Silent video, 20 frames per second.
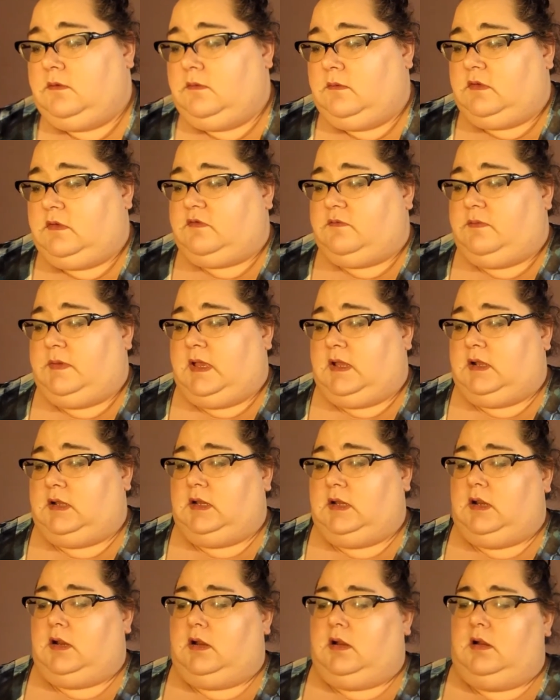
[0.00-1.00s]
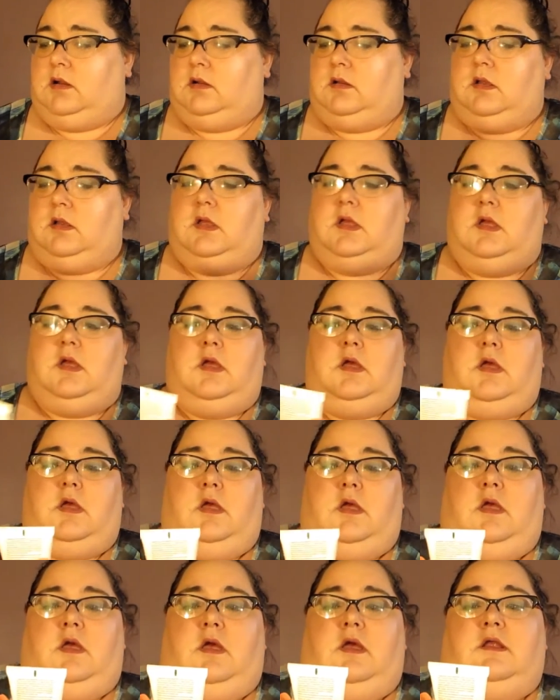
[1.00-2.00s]
What else we got in here?
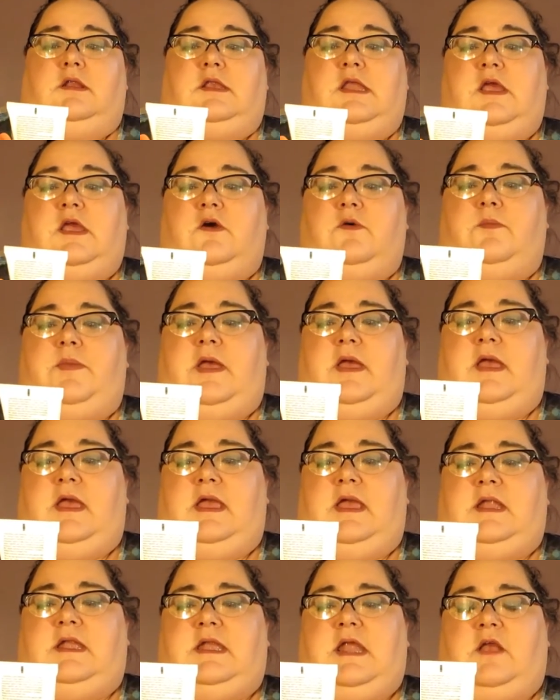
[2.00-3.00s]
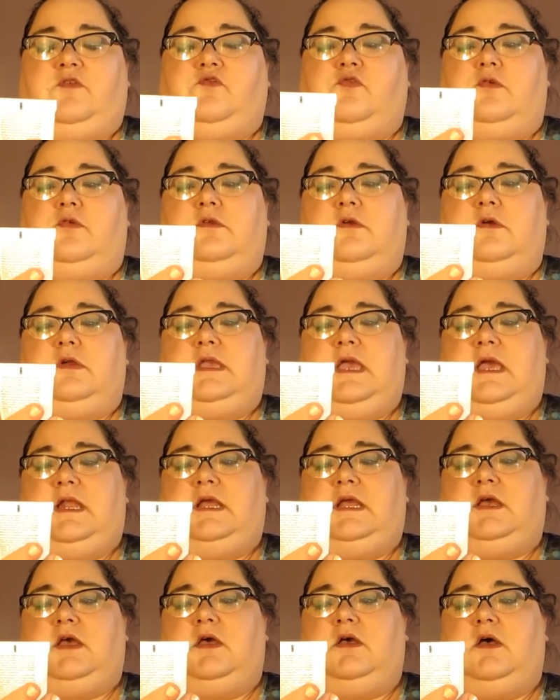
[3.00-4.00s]
Neobay Natural and
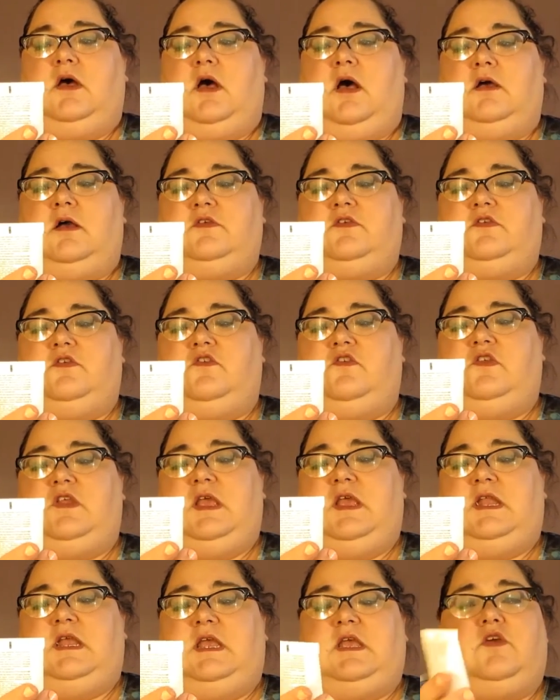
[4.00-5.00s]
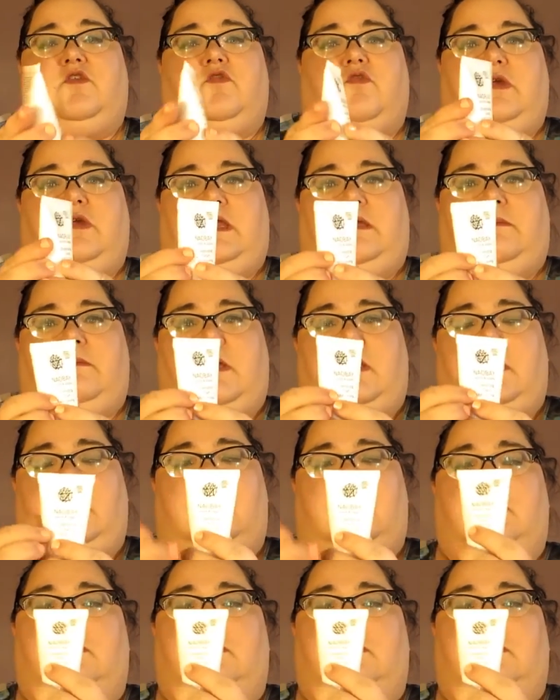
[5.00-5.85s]
Organic Oxygenating Cream.